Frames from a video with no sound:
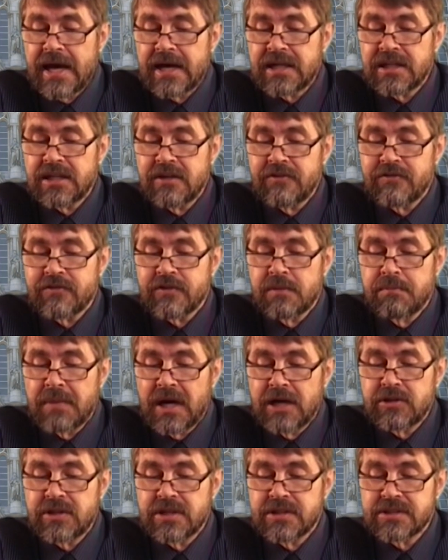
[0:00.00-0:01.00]
acting from
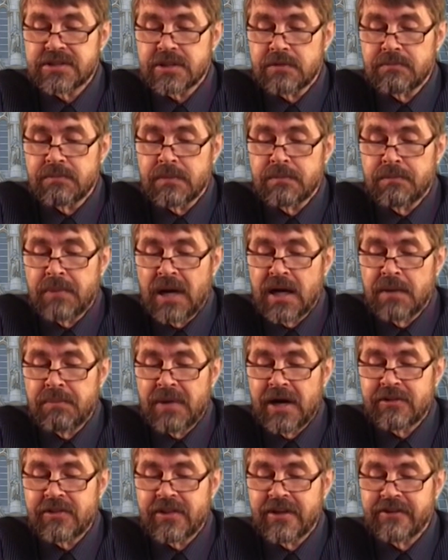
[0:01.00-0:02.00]

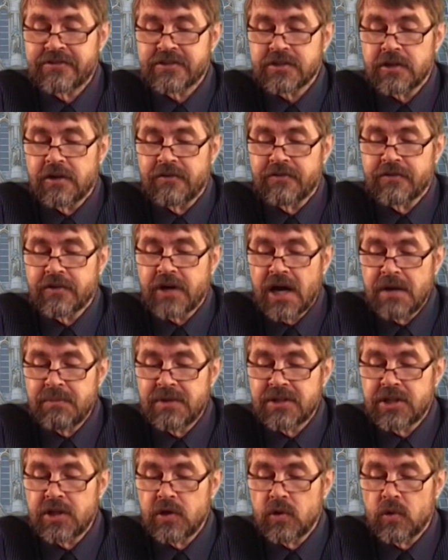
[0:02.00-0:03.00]
motives of
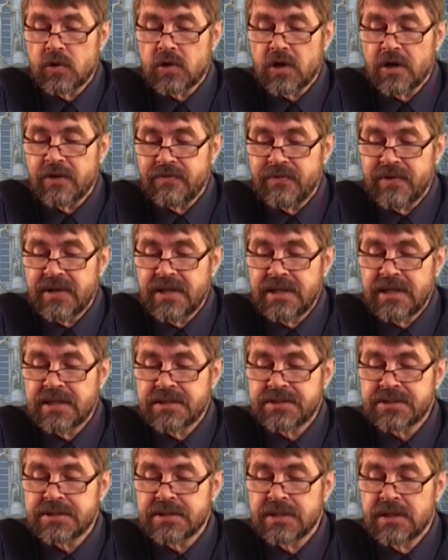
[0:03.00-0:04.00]
comity or
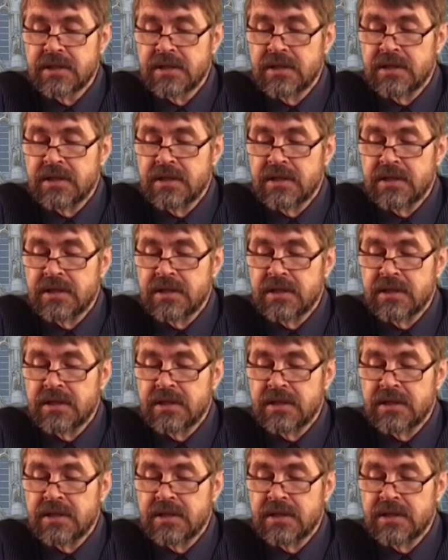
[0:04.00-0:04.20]
convenience